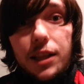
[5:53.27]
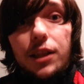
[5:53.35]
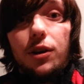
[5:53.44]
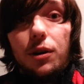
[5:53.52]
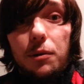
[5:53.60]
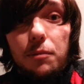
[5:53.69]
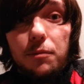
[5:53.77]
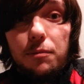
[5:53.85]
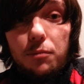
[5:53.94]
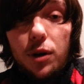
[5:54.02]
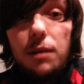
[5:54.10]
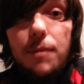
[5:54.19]
They're
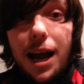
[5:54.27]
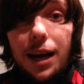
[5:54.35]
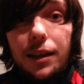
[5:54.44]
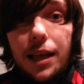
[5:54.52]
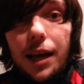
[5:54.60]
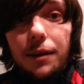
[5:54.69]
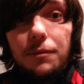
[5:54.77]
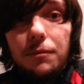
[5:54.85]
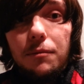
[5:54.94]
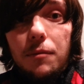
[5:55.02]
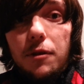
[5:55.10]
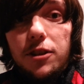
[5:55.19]
pretty bad at that.
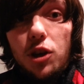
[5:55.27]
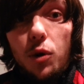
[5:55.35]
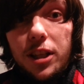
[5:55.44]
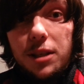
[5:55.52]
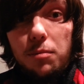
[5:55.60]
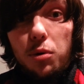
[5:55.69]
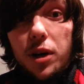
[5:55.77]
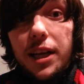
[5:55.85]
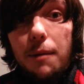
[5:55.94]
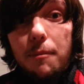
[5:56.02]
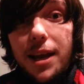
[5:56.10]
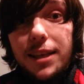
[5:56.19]
So it's
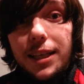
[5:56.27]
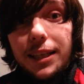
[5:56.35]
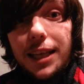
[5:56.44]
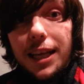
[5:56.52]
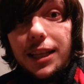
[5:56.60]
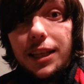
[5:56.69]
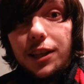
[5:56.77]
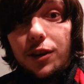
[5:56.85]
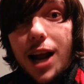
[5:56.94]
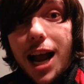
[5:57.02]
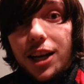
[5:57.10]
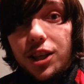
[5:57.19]
pretty amazing that
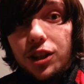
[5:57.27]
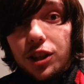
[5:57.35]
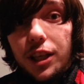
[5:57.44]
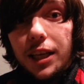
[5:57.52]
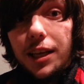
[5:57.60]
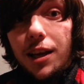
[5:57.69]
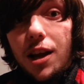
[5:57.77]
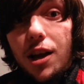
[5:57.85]
they're actually